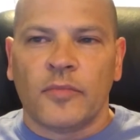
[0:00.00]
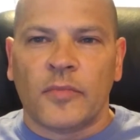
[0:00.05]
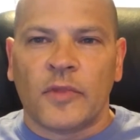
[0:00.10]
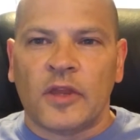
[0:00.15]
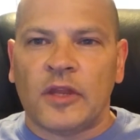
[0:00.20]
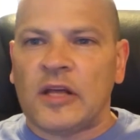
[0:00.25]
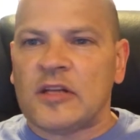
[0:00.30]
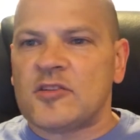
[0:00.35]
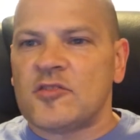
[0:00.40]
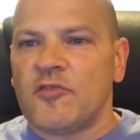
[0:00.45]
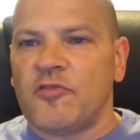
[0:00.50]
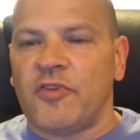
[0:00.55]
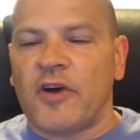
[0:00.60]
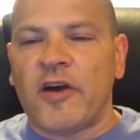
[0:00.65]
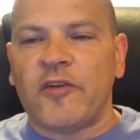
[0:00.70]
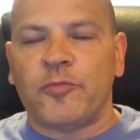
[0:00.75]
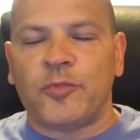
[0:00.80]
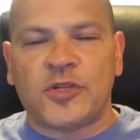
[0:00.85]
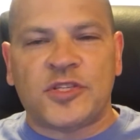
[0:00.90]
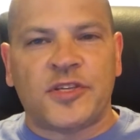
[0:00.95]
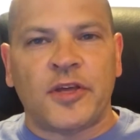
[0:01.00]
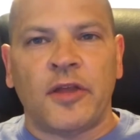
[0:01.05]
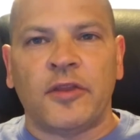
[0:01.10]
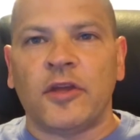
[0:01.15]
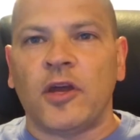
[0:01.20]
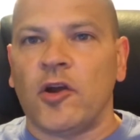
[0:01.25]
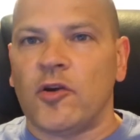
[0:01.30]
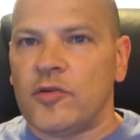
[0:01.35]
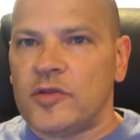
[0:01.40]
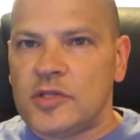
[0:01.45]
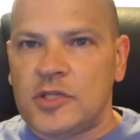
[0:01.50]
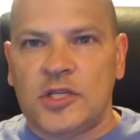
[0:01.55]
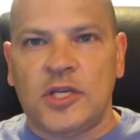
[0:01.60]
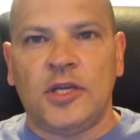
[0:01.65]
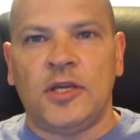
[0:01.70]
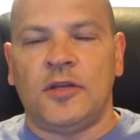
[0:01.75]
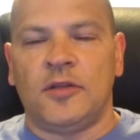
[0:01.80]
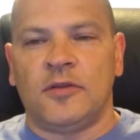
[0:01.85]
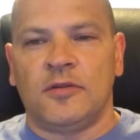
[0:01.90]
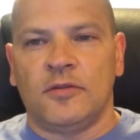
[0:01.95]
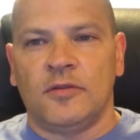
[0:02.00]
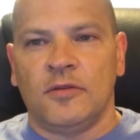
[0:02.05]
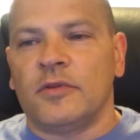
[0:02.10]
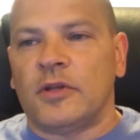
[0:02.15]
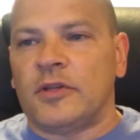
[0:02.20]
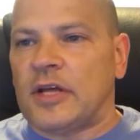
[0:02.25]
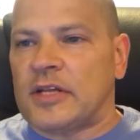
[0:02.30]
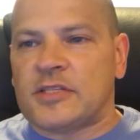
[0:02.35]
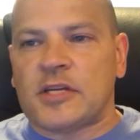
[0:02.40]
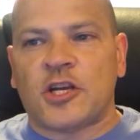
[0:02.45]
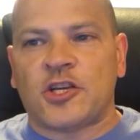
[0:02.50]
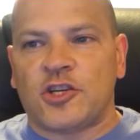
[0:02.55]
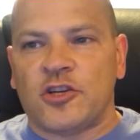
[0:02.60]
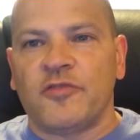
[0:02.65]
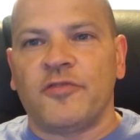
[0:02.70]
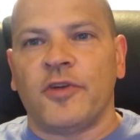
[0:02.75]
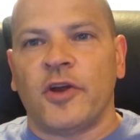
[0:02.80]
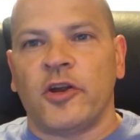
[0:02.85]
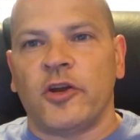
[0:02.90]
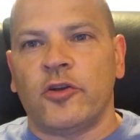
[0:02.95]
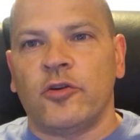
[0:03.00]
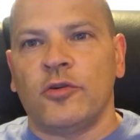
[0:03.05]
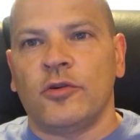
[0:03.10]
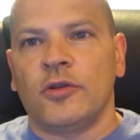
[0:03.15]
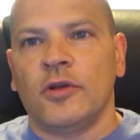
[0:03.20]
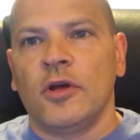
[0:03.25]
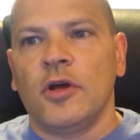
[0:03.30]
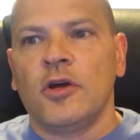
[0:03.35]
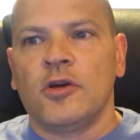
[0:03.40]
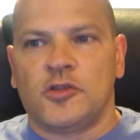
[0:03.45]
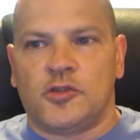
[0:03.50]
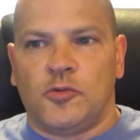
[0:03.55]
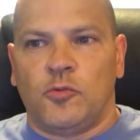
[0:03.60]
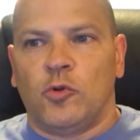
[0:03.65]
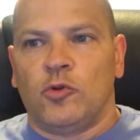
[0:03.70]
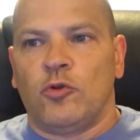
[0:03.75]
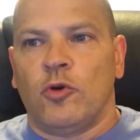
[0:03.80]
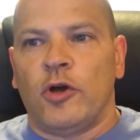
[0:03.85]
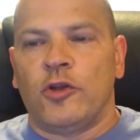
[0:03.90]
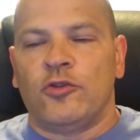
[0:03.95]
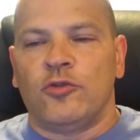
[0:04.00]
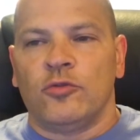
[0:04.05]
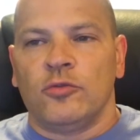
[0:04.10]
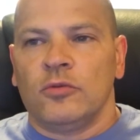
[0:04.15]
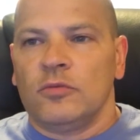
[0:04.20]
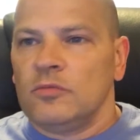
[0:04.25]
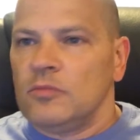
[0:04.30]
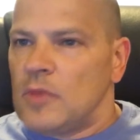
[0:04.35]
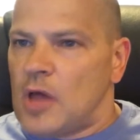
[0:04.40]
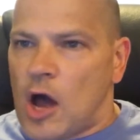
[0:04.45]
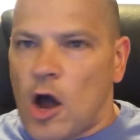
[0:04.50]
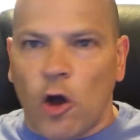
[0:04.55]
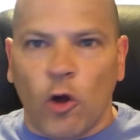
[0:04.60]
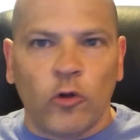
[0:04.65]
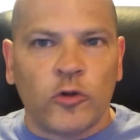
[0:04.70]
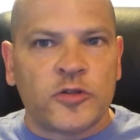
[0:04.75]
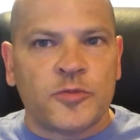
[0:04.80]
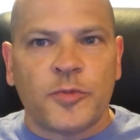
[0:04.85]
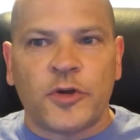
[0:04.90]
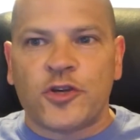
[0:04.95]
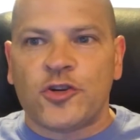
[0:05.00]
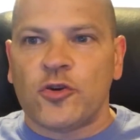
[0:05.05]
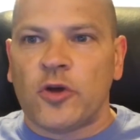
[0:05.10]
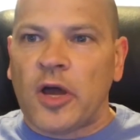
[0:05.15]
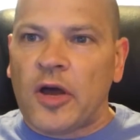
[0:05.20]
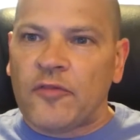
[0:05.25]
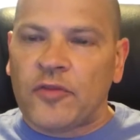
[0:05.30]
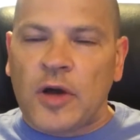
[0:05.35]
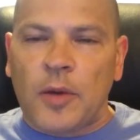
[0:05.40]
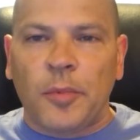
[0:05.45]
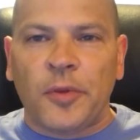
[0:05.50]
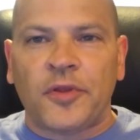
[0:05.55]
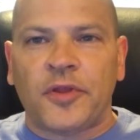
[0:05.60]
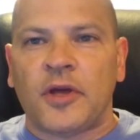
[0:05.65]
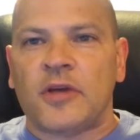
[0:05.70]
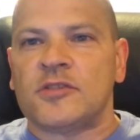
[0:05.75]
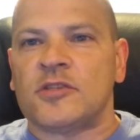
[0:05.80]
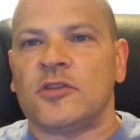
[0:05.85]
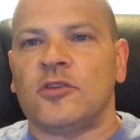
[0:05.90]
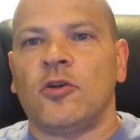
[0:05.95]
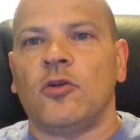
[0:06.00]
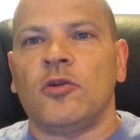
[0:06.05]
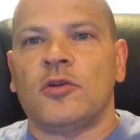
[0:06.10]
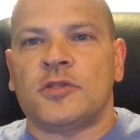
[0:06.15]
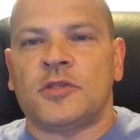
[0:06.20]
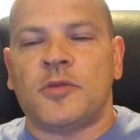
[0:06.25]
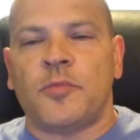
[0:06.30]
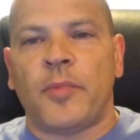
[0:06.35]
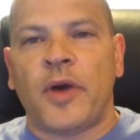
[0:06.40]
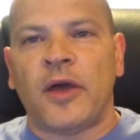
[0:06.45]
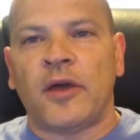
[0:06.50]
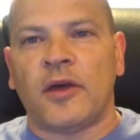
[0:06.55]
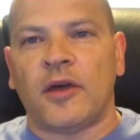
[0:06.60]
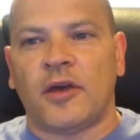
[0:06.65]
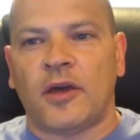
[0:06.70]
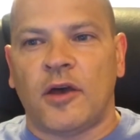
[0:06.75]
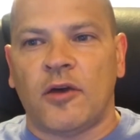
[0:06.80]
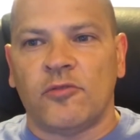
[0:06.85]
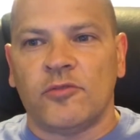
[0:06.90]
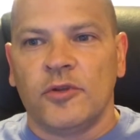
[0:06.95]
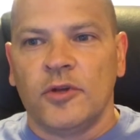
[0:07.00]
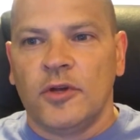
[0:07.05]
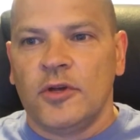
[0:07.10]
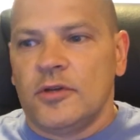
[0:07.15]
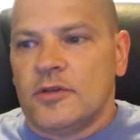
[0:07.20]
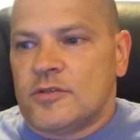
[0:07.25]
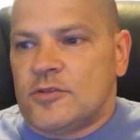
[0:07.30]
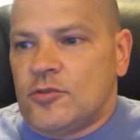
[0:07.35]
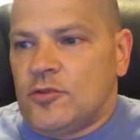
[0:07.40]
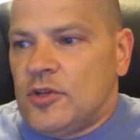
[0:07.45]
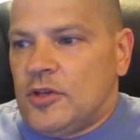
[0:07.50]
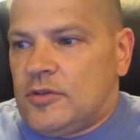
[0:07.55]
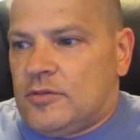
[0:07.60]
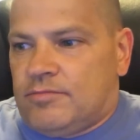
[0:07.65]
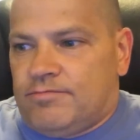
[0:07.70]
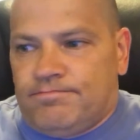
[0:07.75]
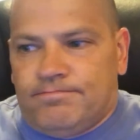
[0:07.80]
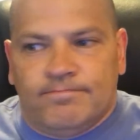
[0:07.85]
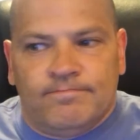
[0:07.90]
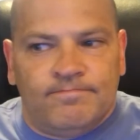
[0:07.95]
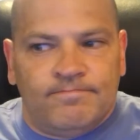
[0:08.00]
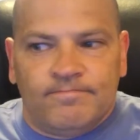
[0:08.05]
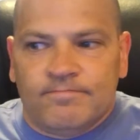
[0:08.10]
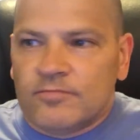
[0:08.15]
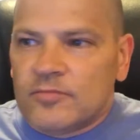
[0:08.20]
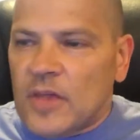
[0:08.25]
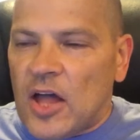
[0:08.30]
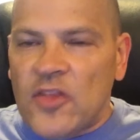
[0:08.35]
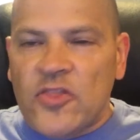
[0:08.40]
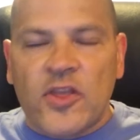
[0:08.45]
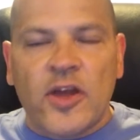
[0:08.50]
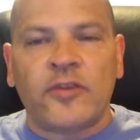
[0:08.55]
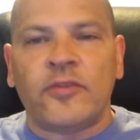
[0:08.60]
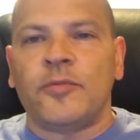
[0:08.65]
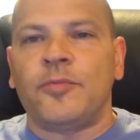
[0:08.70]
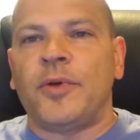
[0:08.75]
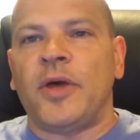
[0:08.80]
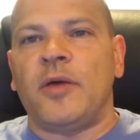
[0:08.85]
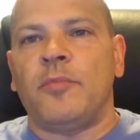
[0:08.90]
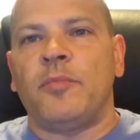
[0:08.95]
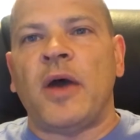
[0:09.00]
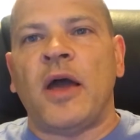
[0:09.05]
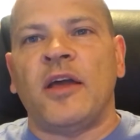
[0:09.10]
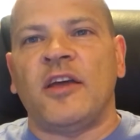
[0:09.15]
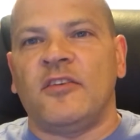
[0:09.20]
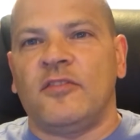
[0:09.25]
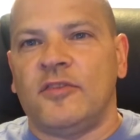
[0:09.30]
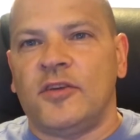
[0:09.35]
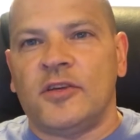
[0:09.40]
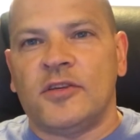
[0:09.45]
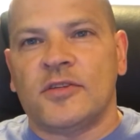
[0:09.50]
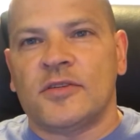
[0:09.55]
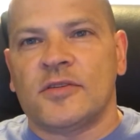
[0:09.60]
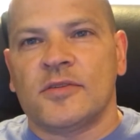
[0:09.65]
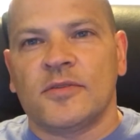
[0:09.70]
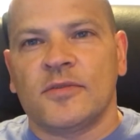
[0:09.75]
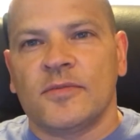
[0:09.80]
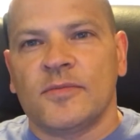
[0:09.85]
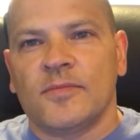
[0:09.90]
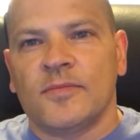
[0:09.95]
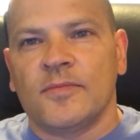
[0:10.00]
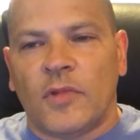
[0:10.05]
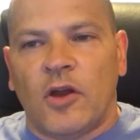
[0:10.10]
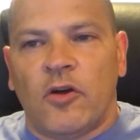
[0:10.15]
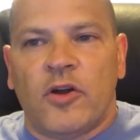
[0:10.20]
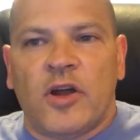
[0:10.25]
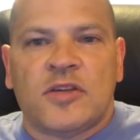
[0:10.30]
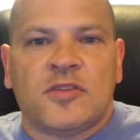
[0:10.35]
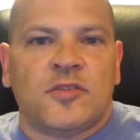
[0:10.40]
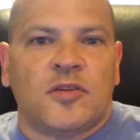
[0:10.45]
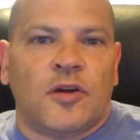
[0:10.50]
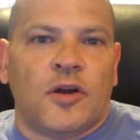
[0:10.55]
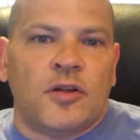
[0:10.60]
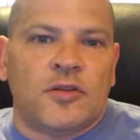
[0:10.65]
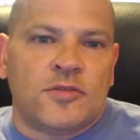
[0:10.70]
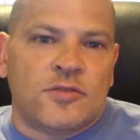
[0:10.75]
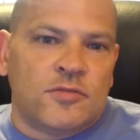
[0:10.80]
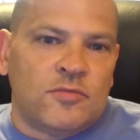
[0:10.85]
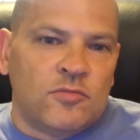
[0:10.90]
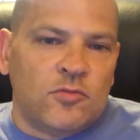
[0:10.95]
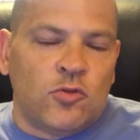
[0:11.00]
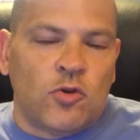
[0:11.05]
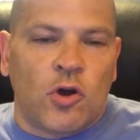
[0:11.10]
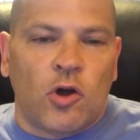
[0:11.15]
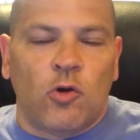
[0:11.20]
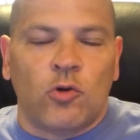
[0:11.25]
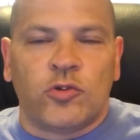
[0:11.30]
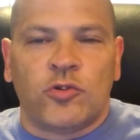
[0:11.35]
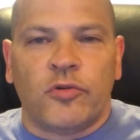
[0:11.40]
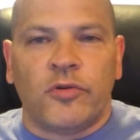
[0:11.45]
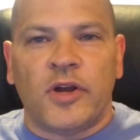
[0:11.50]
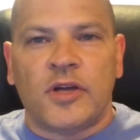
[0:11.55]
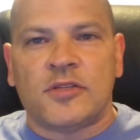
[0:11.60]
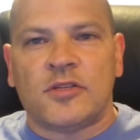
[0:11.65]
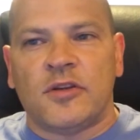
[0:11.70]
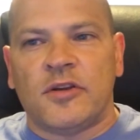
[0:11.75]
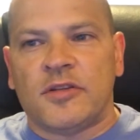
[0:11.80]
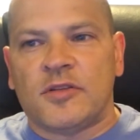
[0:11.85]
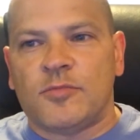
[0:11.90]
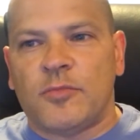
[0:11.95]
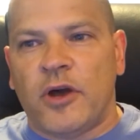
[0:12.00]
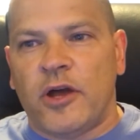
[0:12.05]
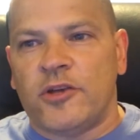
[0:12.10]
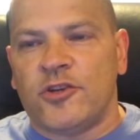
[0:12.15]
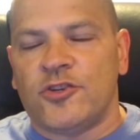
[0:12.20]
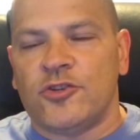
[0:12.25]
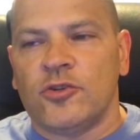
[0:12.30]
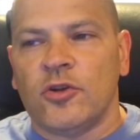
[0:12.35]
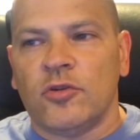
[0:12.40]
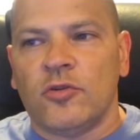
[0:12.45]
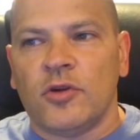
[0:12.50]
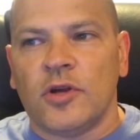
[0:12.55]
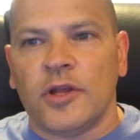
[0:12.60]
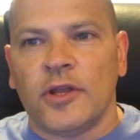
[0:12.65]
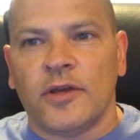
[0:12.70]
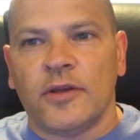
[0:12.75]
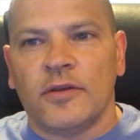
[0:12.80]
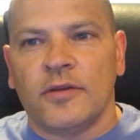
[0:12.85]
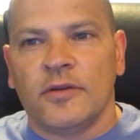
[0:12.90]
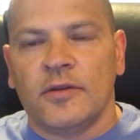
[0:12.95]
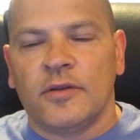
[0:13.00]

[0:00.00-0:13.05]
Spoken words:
that's 5% guaranteed. That's actually very good. So what do? I always make sure I have a couple $1,000s in the bank account so that I never pay bank fees. Restaurants. Do I go to restaurants much? Not really.